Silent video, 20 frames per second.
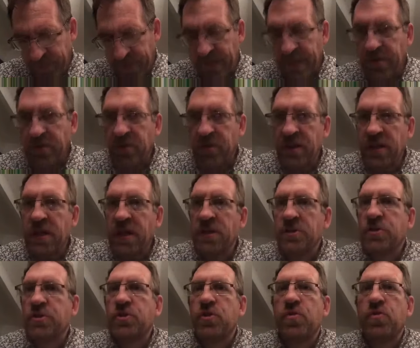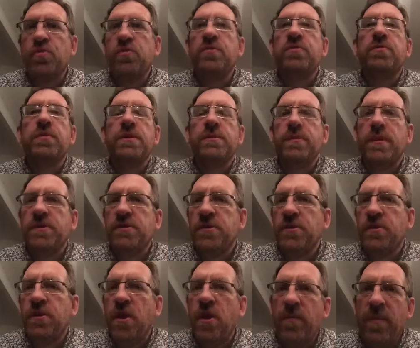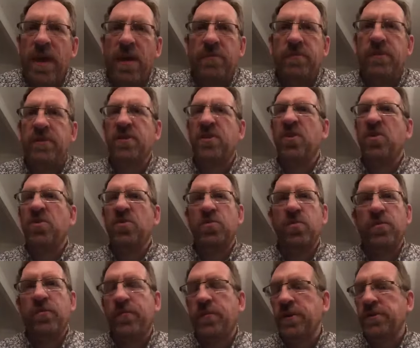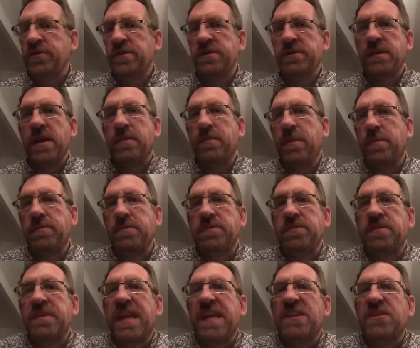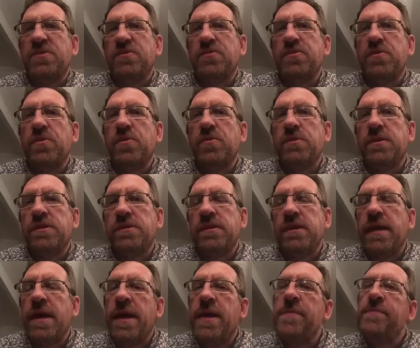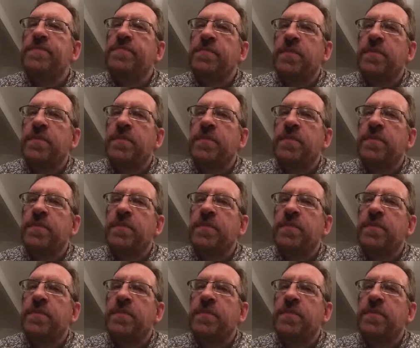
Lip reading: And then you've got the large schools, which most of you know about. When you Google, the first thing that's come up is the national schools, isn't there?